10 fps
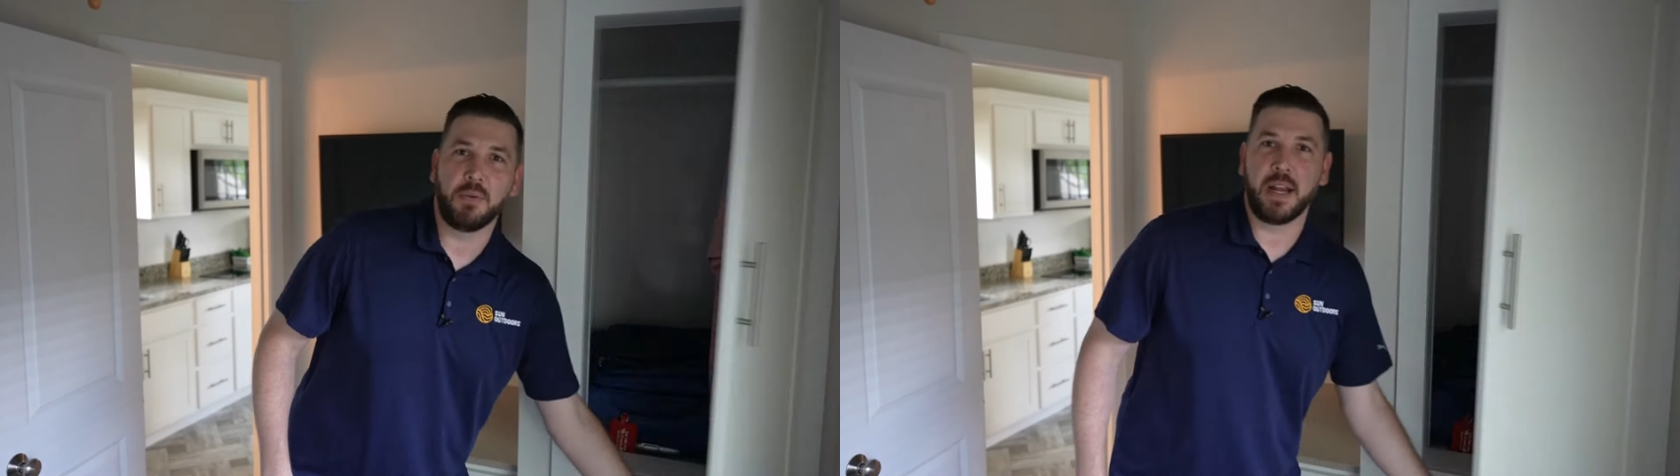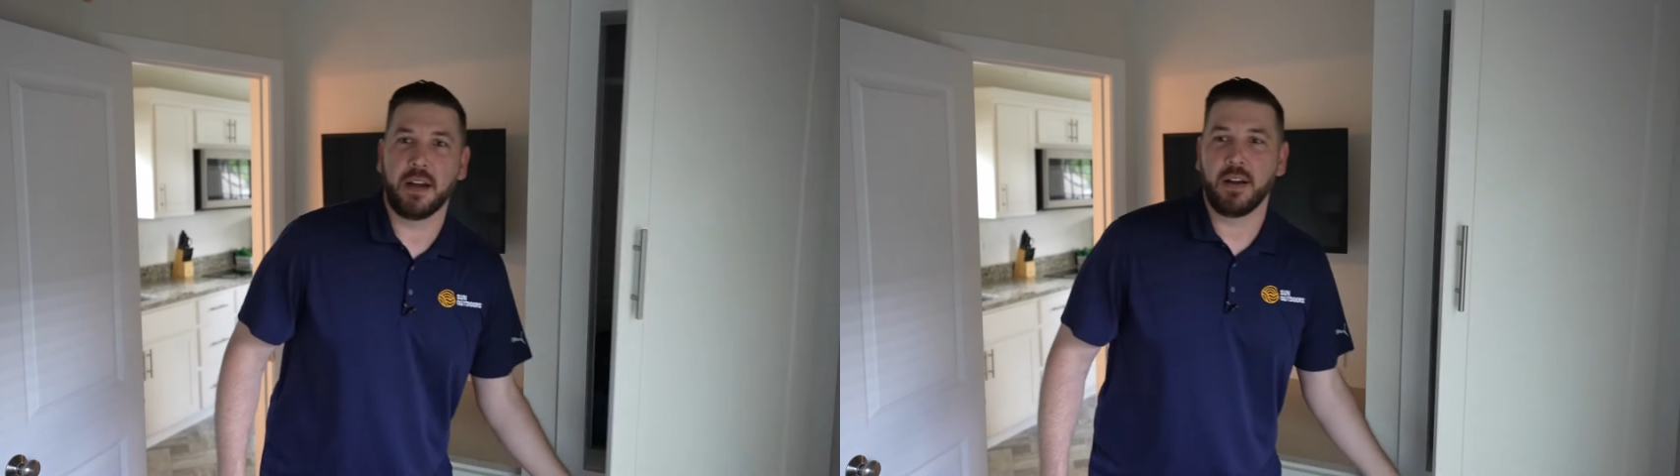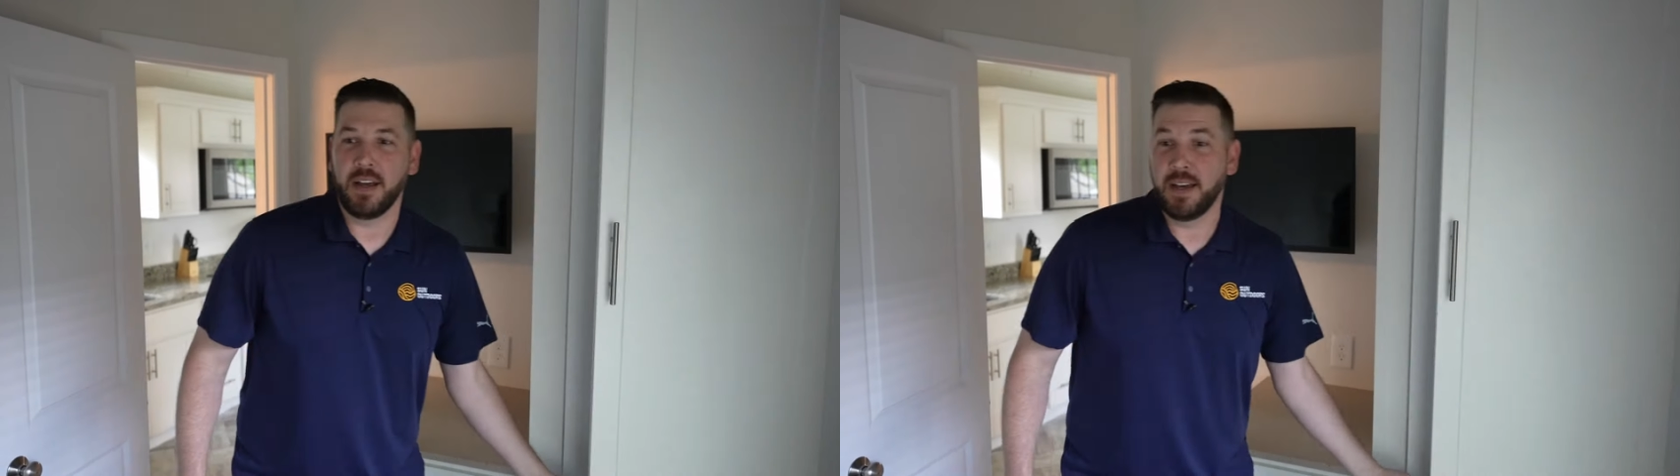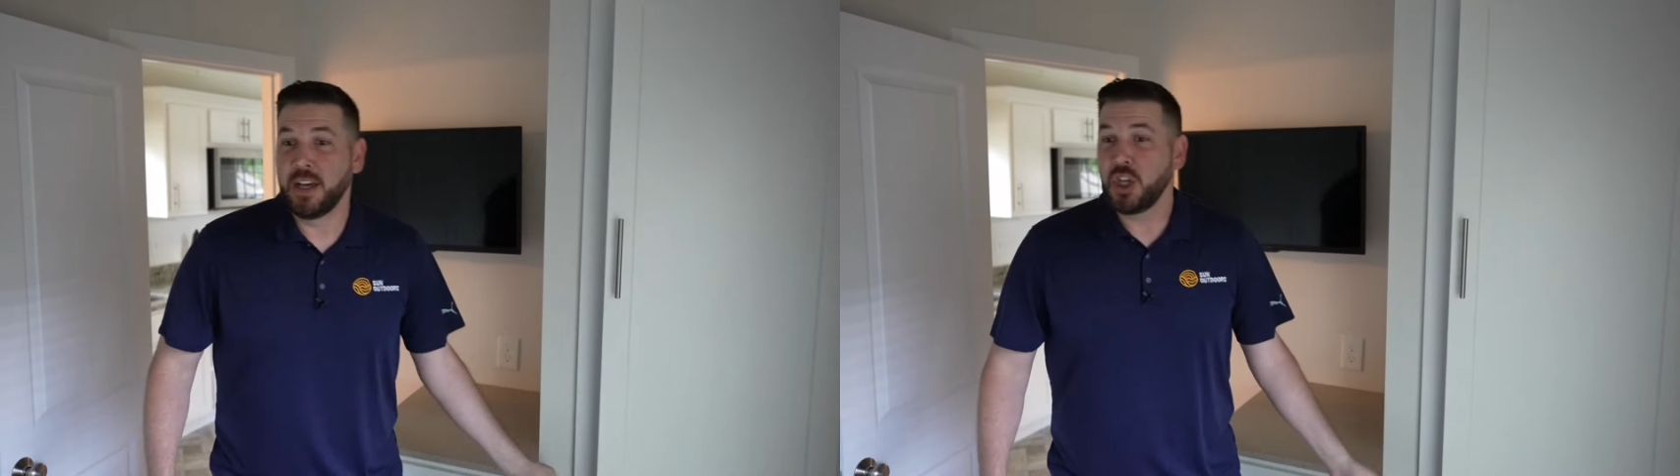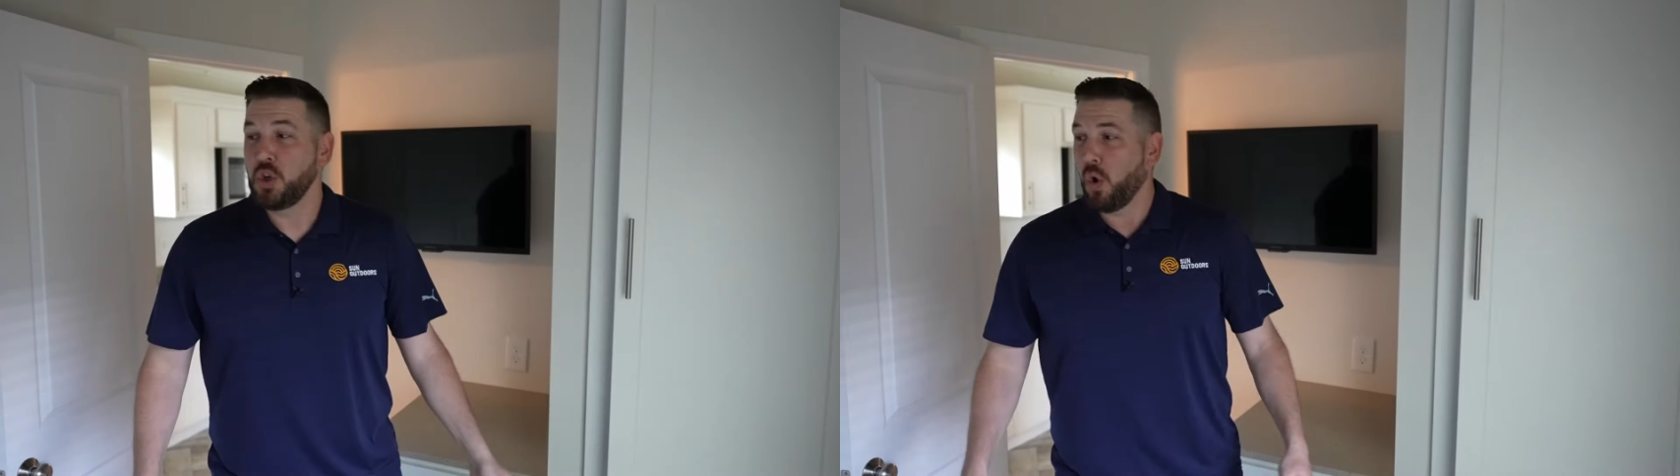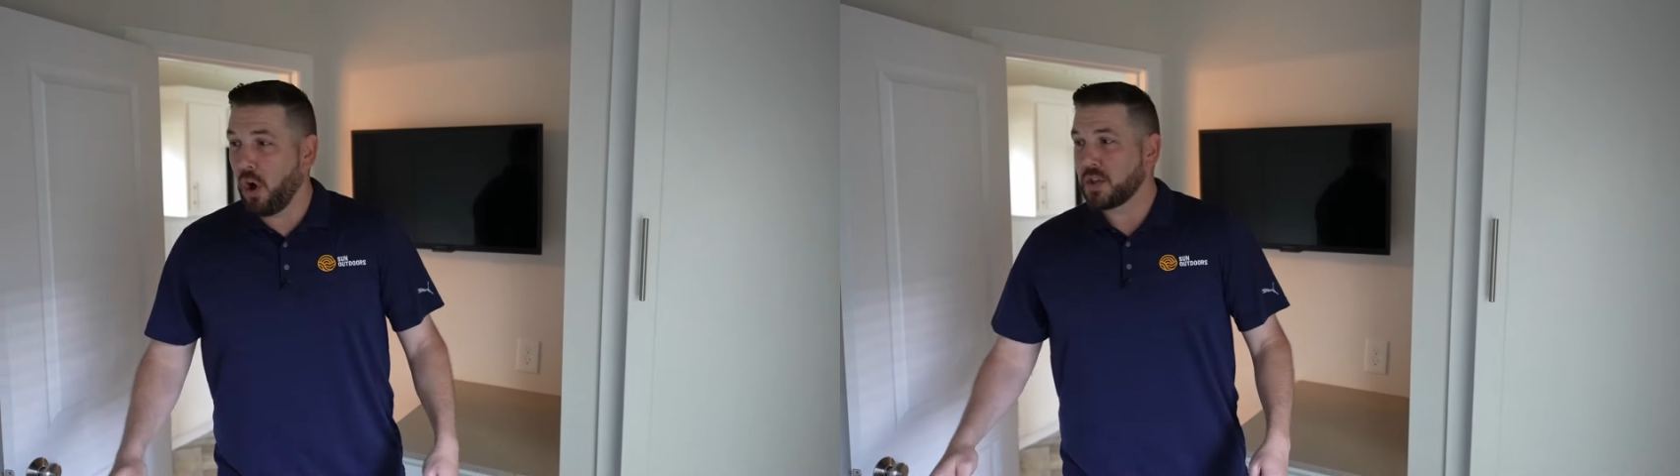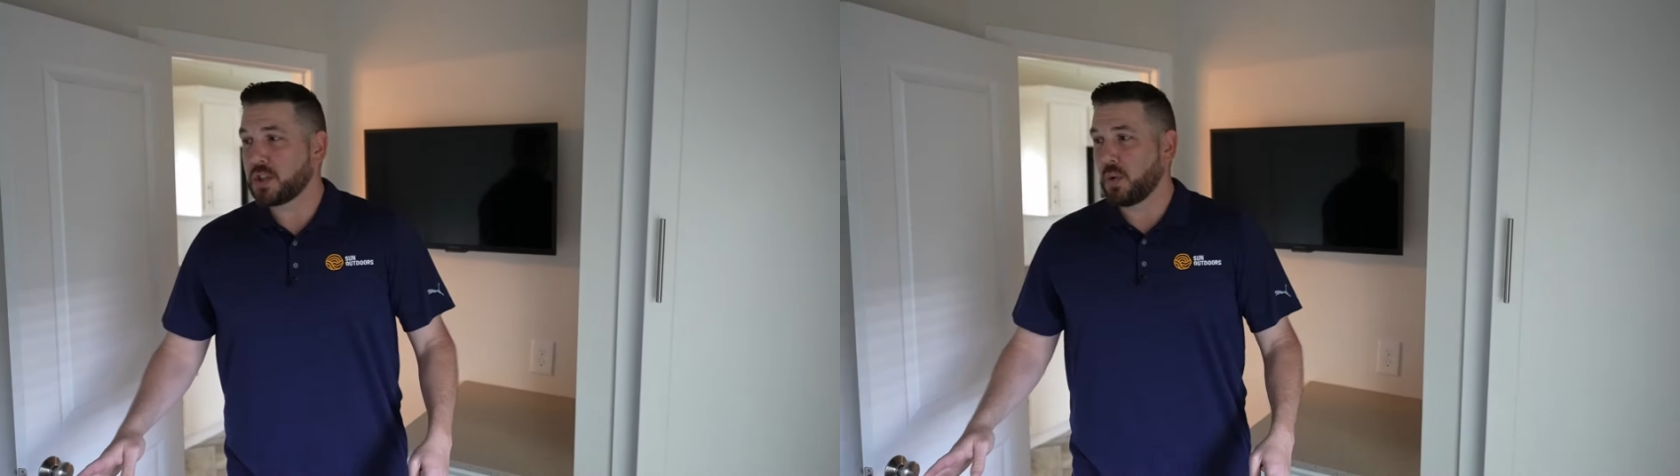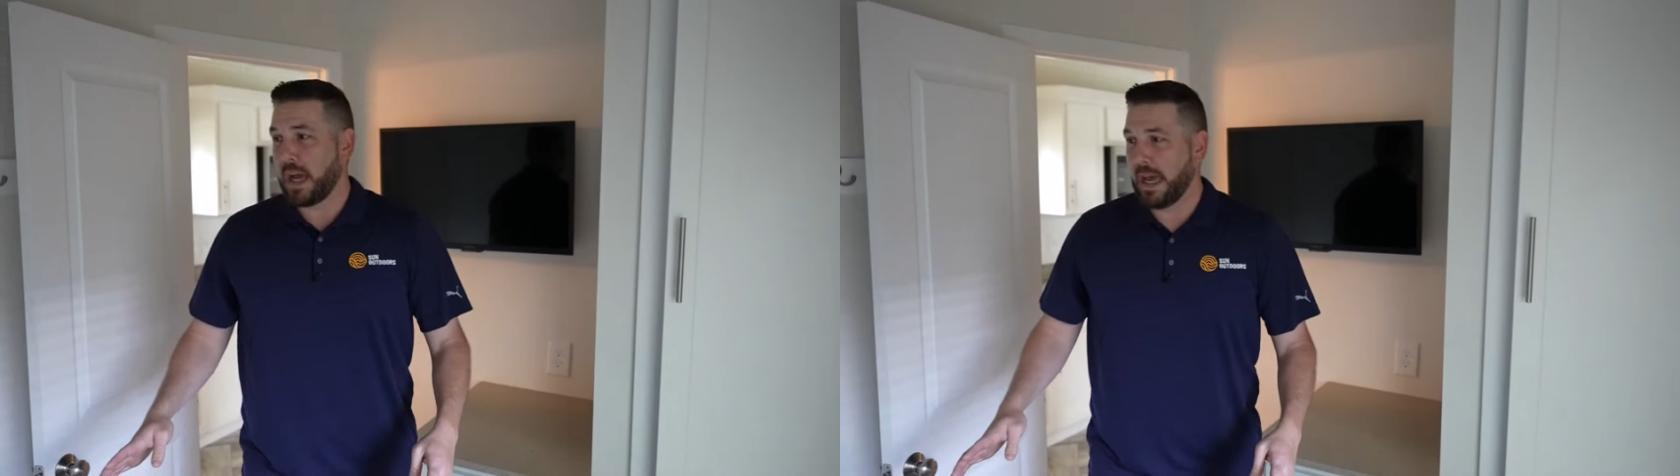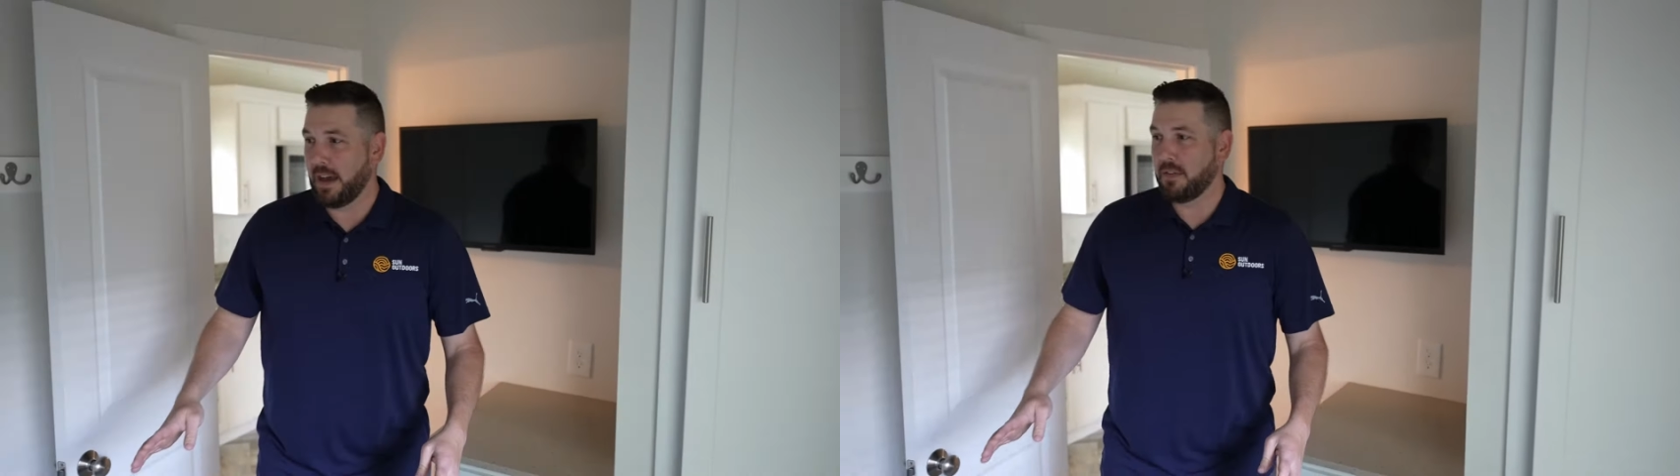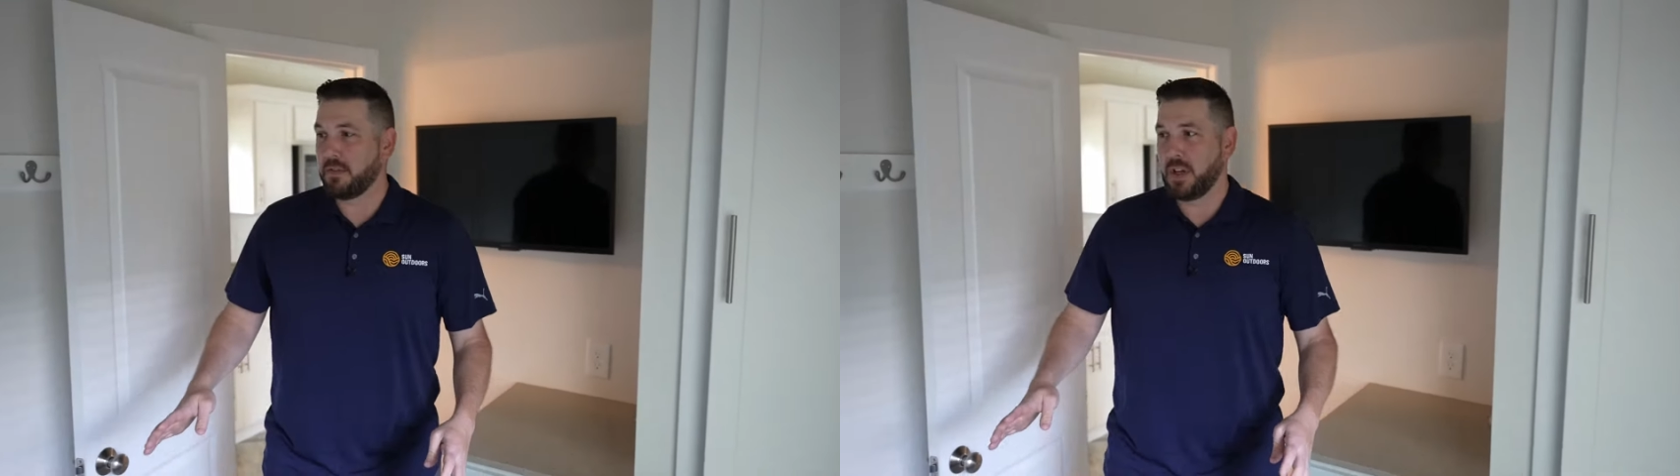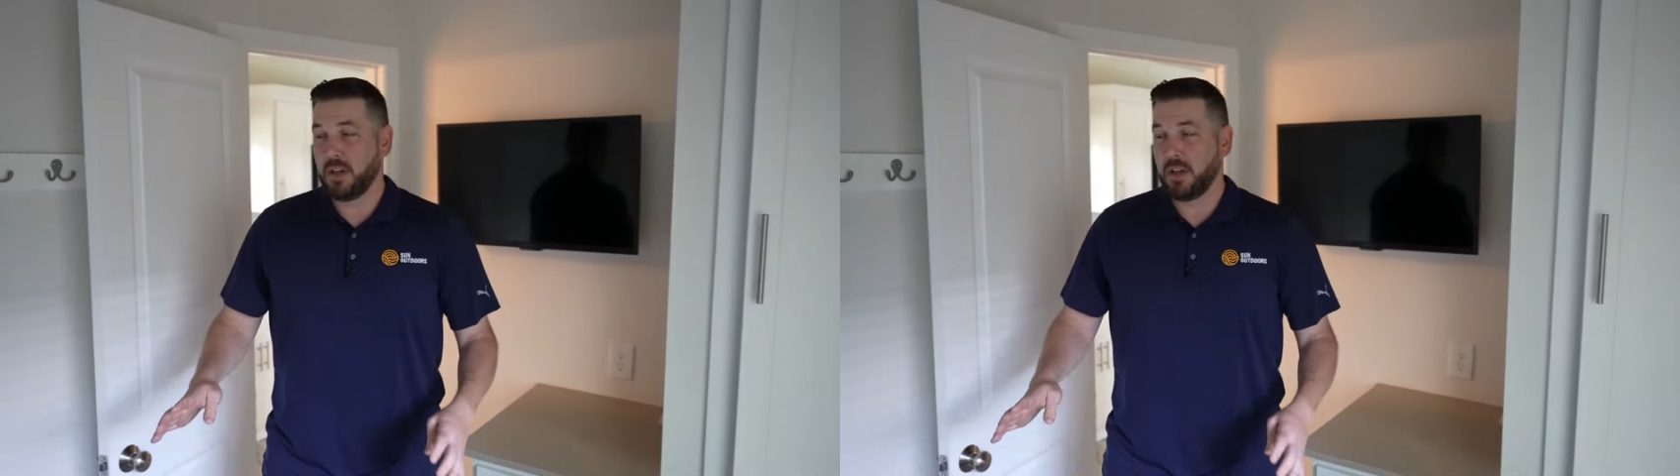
right here. You also have,